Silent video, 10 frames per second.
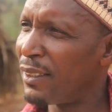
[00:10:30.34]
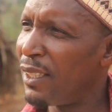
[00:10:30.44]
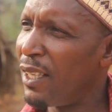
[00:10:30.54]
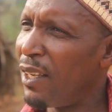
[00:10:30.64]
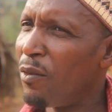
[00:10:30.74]

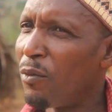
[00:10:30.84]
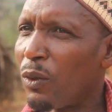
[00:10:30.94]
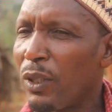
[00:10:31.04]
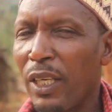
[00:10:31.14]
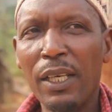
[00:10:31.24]
permit.
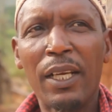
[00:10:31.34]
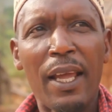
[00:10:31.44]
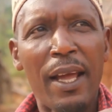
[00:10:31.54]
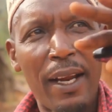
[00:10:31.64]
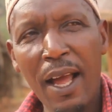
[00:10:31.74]
They all will
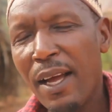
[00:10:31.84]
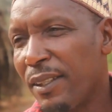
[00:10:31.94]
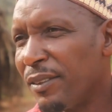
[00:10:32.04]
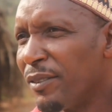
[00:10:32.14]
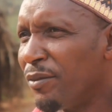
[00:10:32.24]
document.
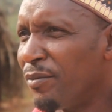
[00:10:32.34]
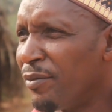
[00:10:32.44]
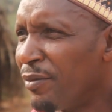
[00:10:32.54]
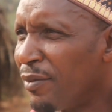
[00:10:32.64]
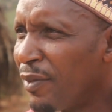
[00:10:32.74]
The
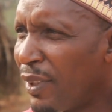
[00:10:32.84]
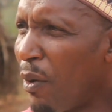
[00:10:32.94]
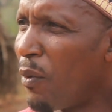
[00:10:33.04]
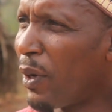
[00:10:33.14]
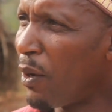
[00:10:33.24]
grazing
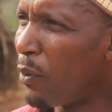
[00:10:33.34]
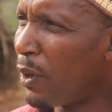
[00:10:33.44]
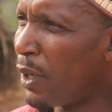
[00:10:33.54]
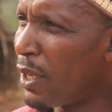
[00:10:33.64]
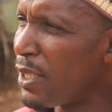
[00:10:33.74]
permit,
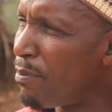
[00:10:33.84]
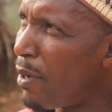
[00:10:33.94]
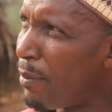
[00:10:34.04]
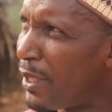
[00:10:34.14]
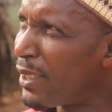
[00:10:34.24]
now if
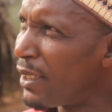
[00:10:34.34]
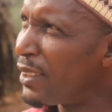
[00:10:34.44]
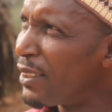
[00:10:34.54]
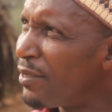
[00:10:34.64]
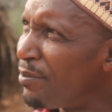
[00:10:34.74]
it is
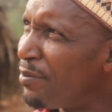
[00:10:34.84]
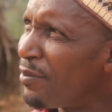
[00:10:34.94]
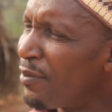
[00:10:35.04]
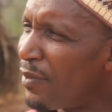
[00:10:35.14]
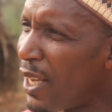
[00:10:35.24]
facing,
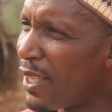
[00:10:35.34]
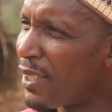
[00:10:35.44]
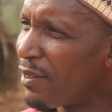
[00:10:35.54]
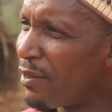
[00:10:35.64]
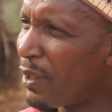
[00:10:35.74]
we
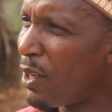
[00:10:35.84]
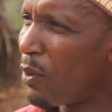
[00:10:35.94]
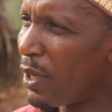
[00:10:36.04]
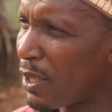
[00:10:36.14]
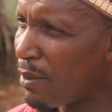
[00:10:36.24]
will get that.
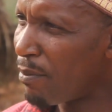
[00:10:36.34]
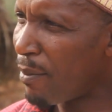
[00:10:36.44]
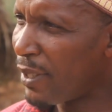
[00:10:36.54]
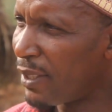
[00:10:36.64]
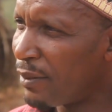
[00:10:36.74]

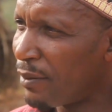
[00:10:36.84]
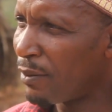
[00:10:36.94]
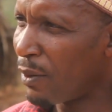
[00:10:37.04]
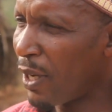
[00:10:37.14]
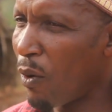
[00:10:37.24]
Now that
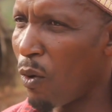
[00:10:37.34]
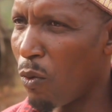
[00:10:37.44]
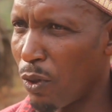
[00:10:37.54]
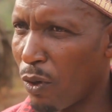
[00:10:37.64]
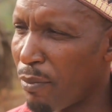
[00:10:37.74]
the show say we
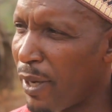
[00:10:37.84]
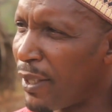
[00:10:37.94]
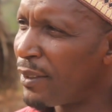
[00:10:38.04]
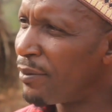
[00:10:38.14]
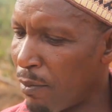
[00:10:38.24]
get right for
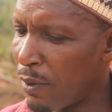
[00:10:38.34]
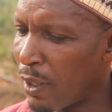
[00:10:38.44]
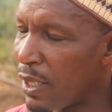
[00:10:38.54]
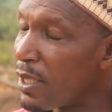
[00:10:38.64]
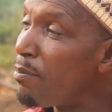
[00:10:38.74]
grace
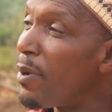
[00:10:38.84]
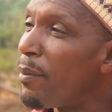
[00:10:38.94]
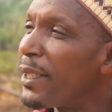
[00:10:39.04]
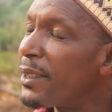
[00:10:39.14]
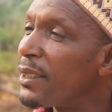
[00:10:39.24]
anyway.
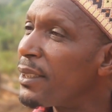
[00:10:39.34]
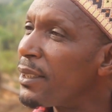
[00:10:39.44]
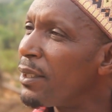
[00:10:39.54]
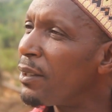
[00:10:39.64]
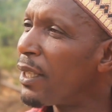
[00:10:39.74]
I
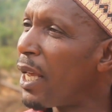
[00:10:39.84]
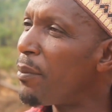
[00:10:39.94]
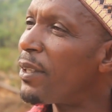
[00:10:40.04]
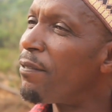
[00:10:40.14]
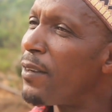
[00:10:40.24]
know get
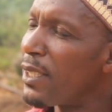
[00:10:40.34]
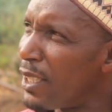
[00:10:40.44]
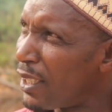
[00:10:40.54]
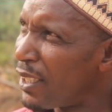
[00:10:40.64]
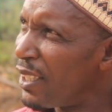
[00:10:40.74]
limit.
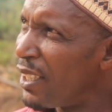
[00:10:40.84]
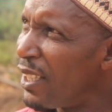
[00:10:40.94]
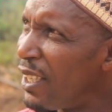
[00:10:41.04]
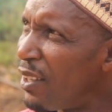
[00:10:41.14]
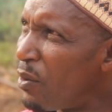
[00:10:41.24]

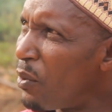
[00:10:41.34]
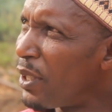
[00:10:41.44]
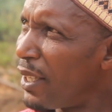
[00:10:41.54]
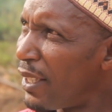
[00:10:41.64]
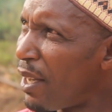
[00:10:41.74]
I feel
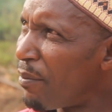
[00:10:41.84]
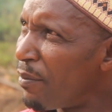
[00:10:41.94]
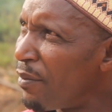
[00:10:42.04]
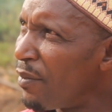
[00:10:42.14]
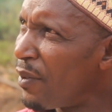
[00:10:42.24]
grace inside
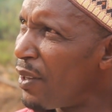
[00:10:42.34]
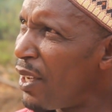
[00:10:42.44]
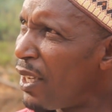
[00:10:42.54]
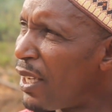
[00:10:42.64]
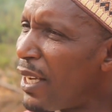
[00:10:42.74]
Mankon, I
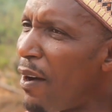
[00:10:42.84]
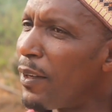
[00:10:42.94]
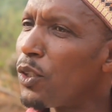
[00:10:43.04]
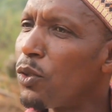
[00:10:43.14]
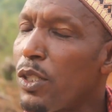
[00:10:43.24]
feel grace inside
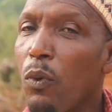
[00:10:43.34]
Bafo.